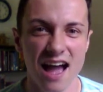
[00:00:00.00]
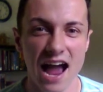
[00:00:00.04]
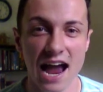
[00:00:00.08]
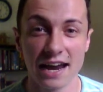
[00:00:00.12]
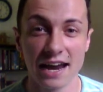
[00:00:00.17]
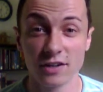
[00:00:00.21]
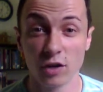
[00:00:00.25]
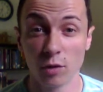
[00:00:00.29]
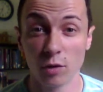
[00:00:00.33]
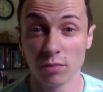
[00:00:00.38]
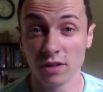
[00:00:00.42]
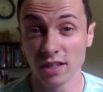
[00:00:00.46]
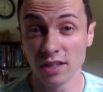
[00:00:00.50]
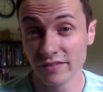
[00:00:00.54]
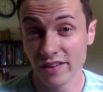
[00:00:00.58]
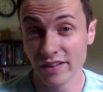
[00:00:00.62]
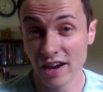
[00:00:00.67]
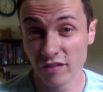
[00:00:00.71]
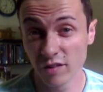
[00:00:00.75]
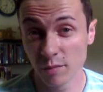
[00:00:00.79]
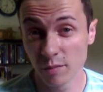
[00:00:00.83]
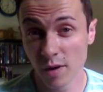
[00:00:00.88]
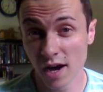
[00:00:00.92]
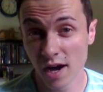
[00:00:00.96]
I don't believe
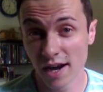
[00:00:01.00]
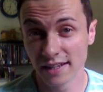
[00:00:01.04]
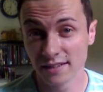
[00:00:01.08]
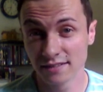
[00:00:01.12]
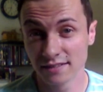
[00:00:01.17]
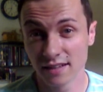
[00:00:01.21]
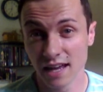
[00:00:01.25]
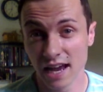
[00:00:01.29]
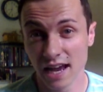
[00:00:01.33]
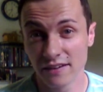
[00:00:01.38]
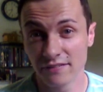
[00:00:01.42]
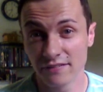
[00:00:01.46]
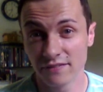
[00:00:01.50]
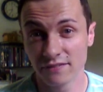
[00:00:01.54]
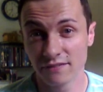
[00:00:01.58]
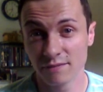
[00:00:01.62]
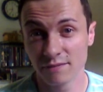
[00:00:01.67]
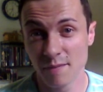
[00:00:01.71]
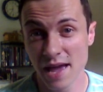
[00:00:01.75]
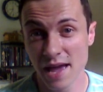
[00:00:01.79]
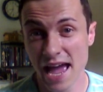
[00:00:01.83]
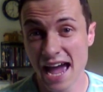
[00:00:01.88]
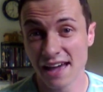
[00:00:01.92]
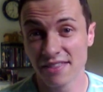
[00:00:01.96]
everybody's life
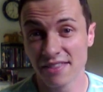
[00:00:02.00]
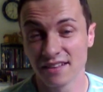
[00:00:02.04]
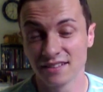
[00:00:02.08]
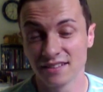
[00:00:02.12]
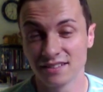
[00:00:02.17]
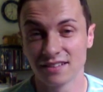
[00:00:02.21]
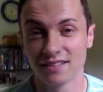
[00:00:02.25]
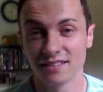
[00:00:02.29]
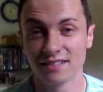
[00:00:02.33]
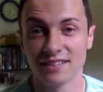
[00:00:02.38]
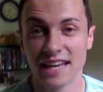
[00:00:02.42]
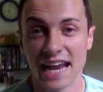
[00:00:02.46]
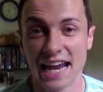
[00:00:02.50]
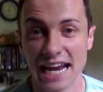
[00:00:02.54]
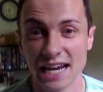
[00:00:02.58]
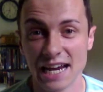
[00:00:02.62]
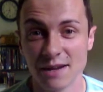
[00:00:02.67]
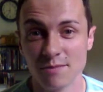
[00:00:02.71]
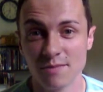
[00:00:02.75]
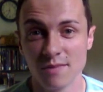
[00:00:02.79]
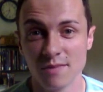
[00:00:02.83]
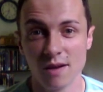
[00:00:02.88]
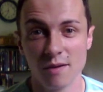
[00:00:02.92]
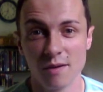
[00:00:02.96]
path is the
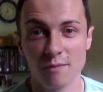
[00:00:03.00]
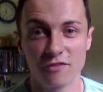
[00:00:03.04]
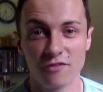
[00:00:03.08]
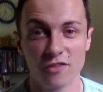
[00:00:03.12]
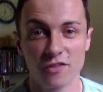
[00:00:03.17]
same.